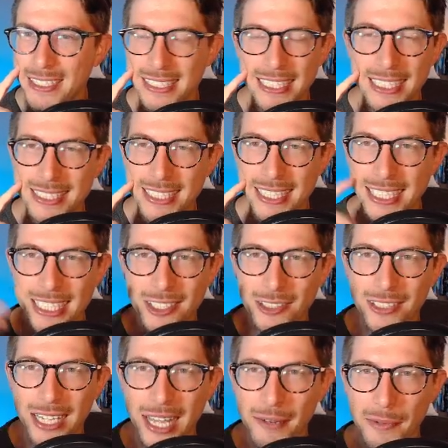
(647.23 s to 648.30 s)
it's just
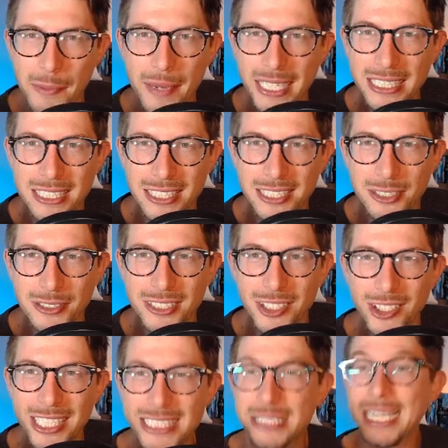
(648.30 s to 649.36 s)
lethal and we make it to 2
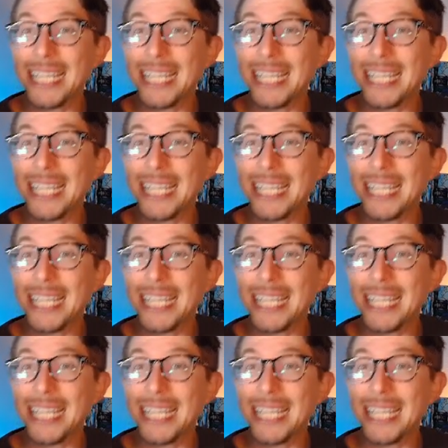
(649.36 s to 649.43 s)
Stone Edges.